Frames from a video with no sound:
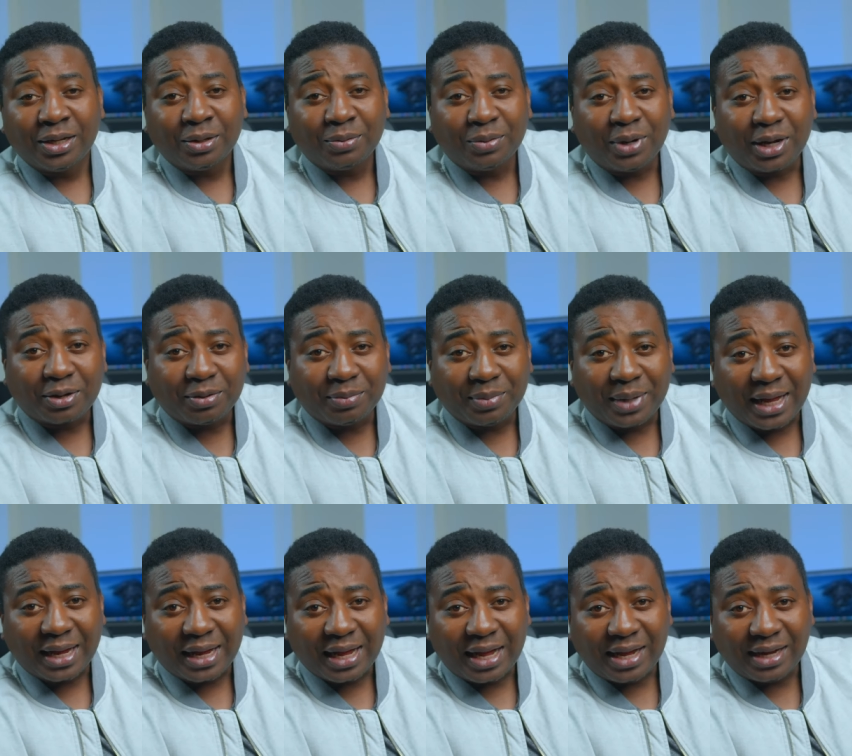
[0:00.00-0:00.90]
Welcome
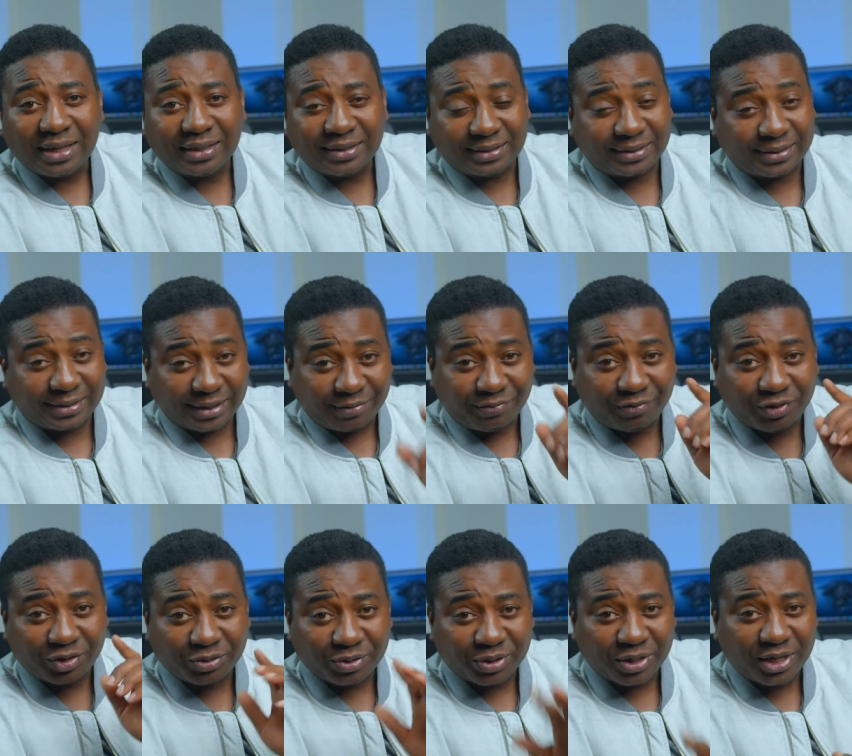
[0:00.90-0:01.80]
back guys. If
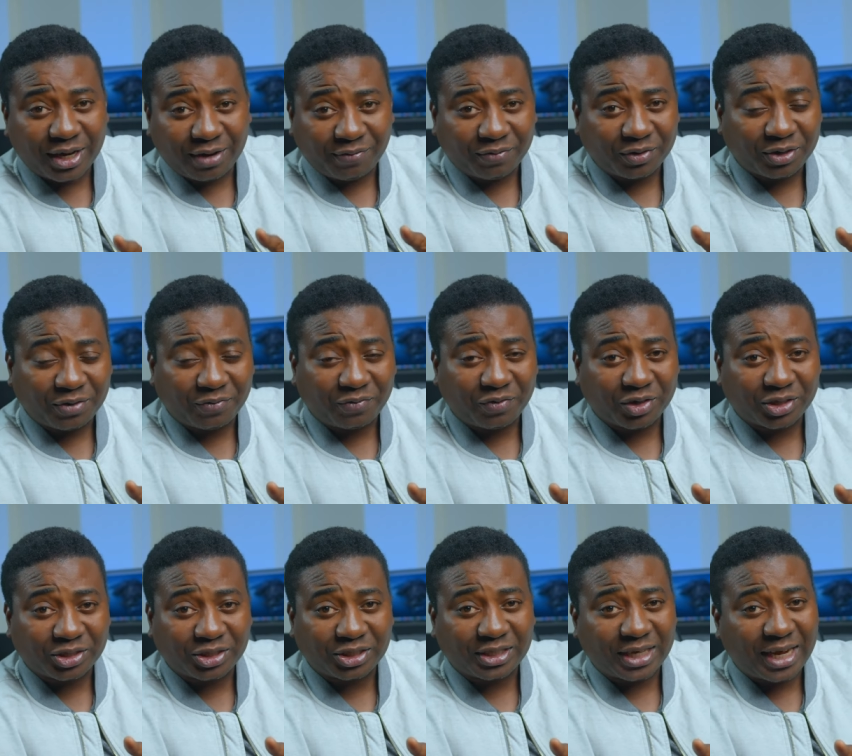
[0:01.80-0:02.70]
you're here for the
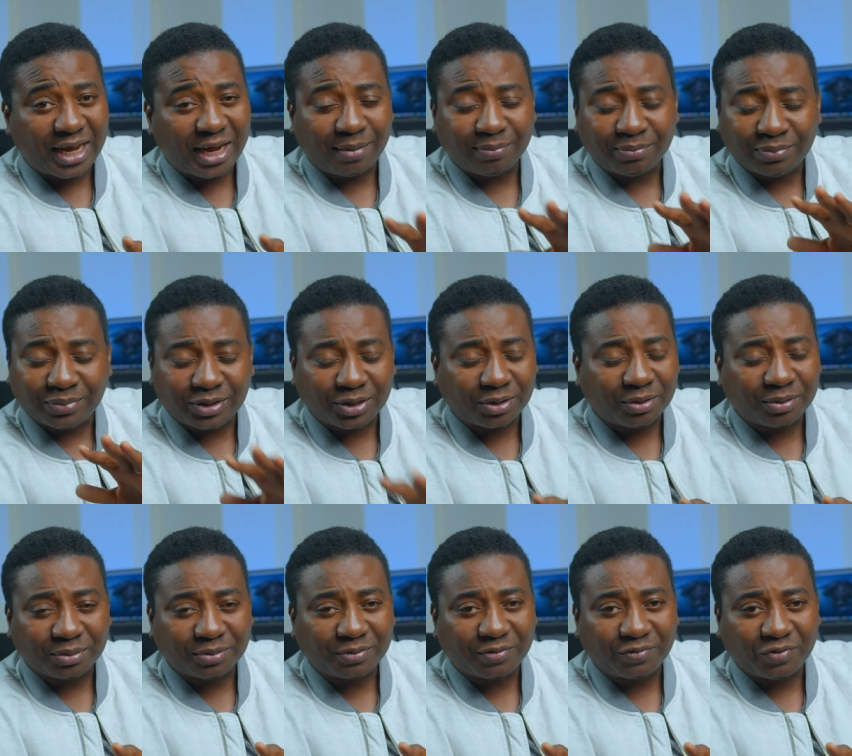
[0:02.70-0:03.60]
first time,
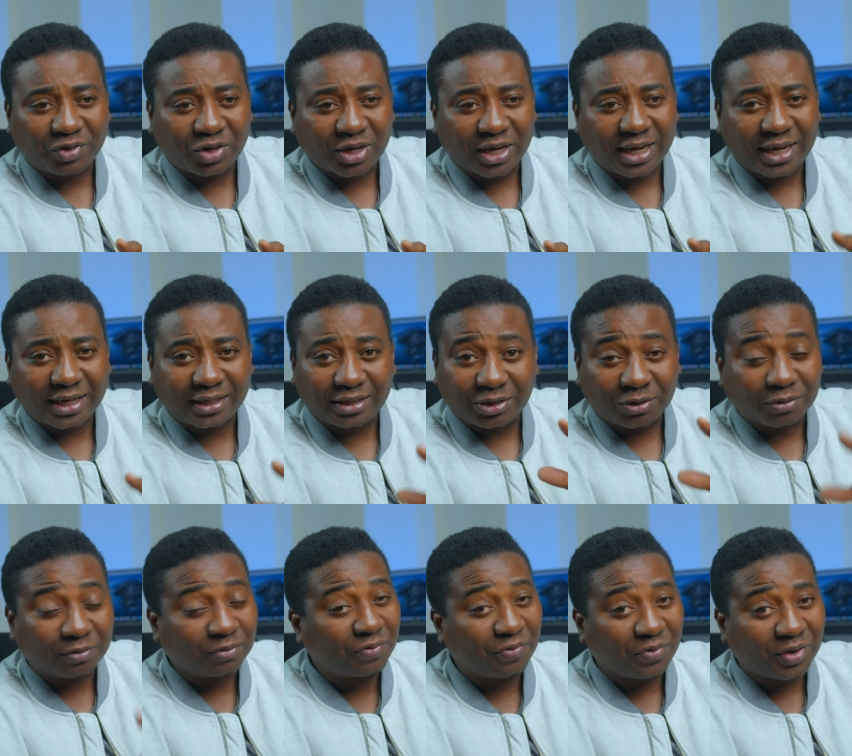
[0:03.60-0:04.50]
don't forget,
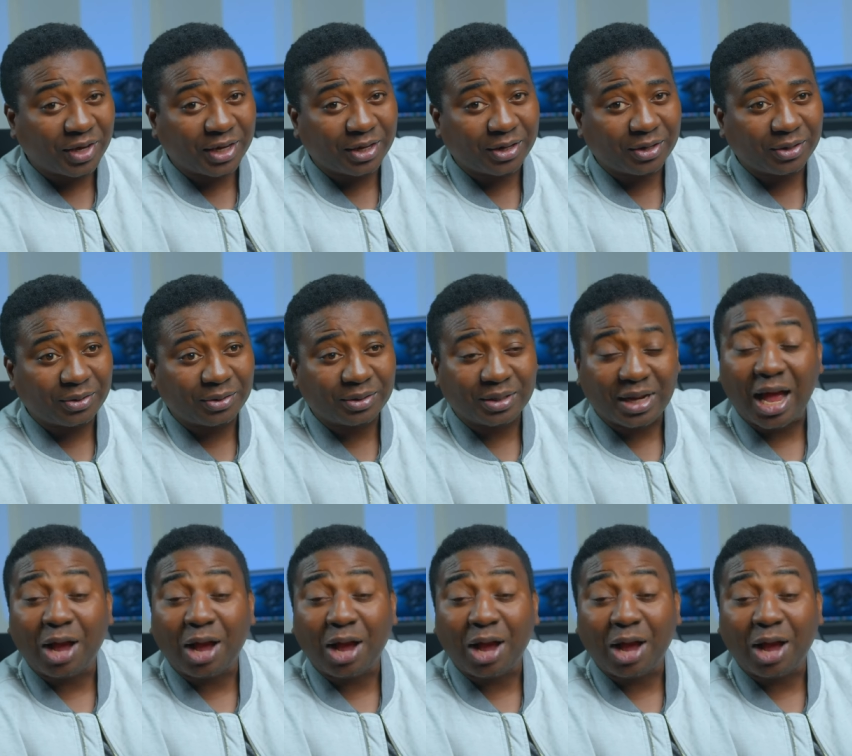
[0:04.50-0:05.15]
don't fail.